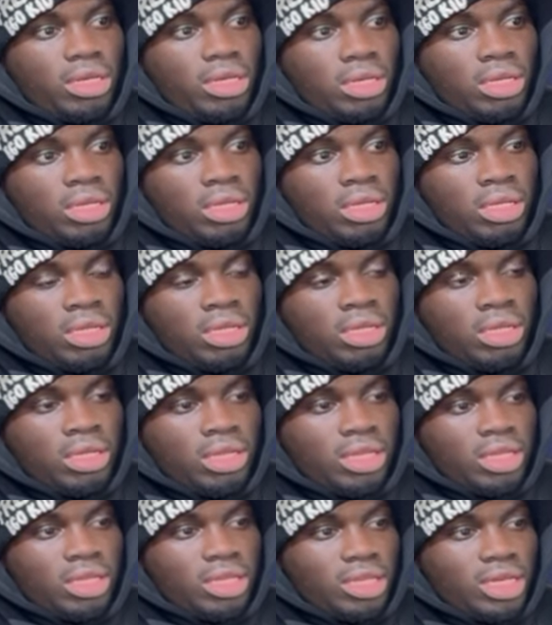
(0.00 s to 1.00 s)

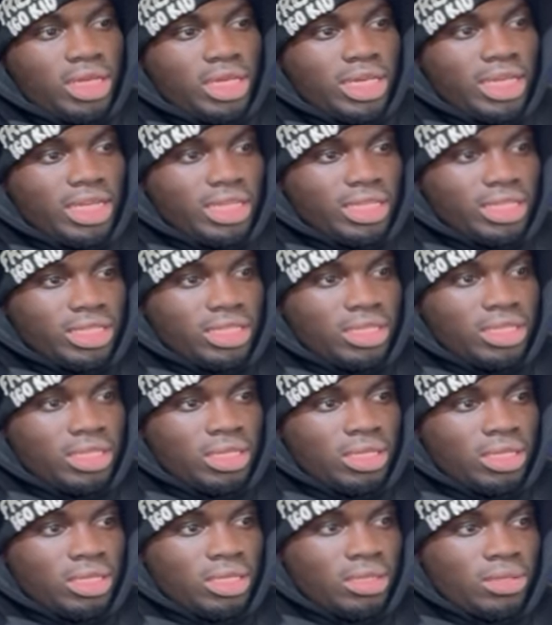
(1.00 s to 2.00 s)

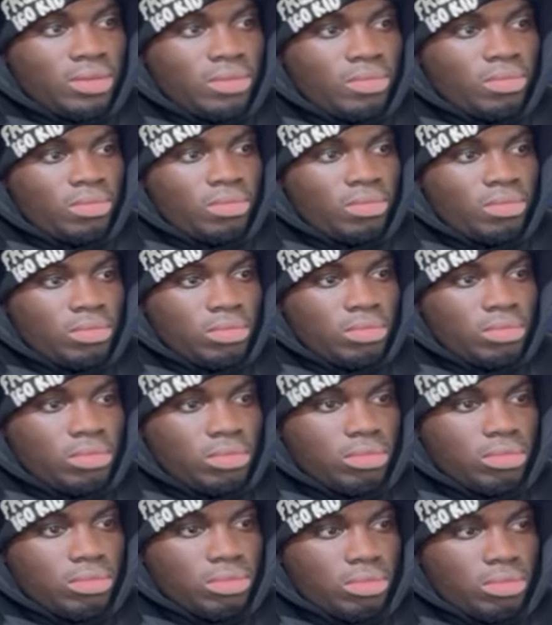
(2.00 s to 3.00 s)

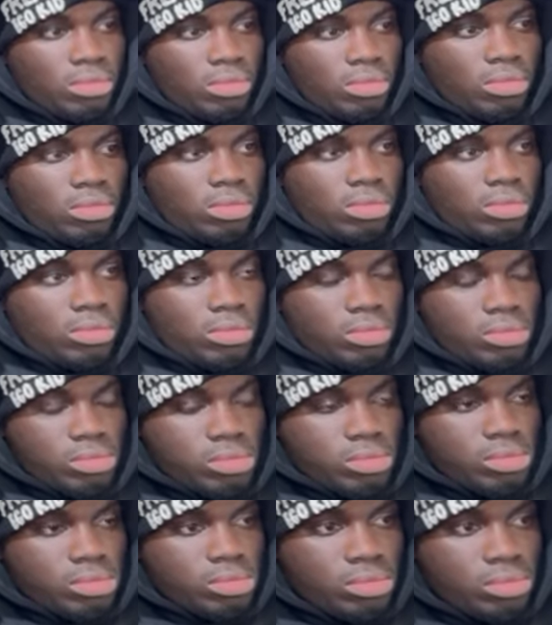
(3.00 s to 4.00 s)

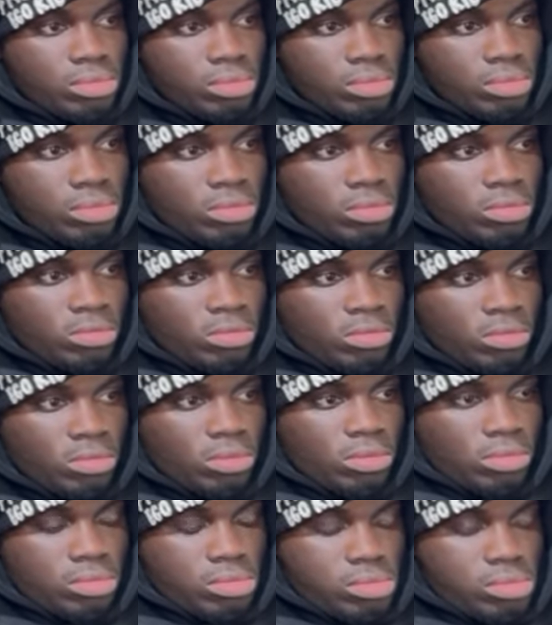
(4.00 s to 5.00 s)

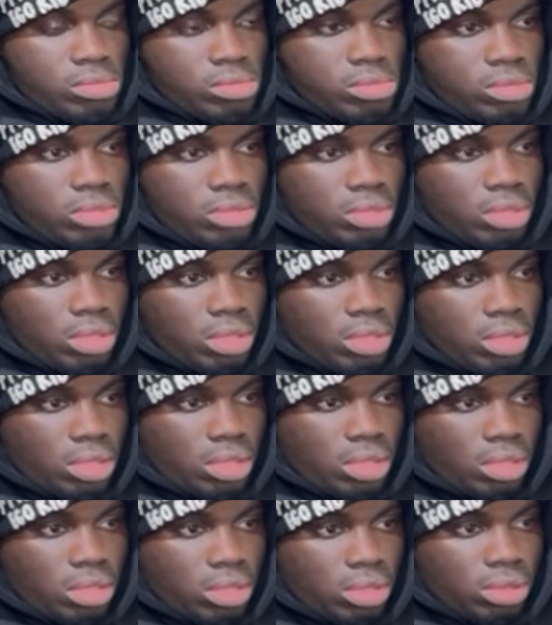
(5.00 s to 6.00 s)

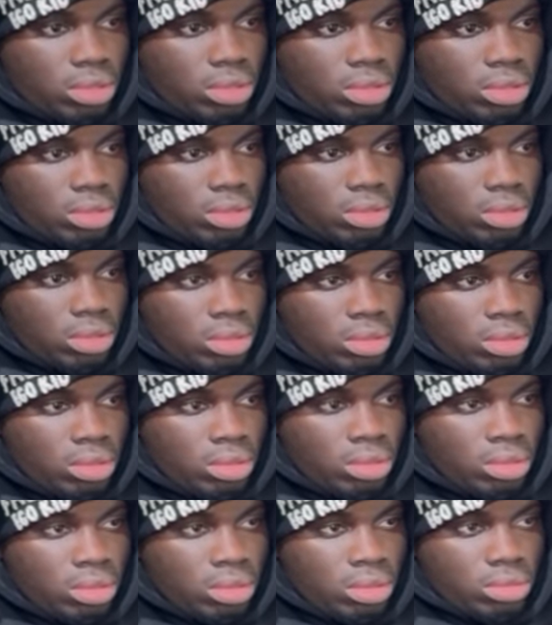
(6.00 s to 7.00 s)

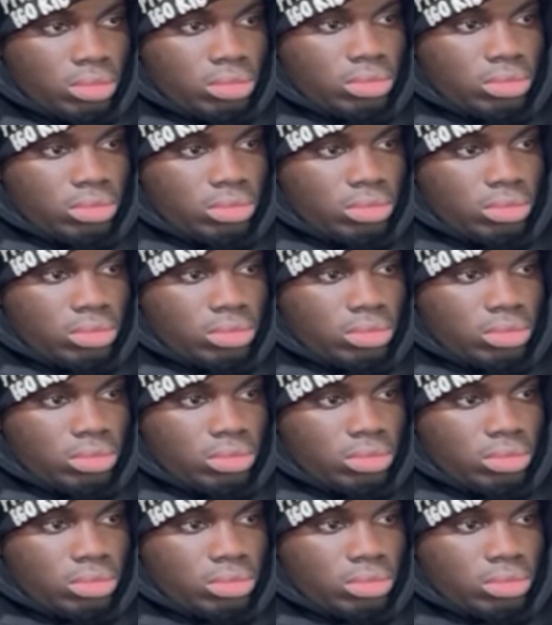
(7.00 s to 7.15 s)
(silent)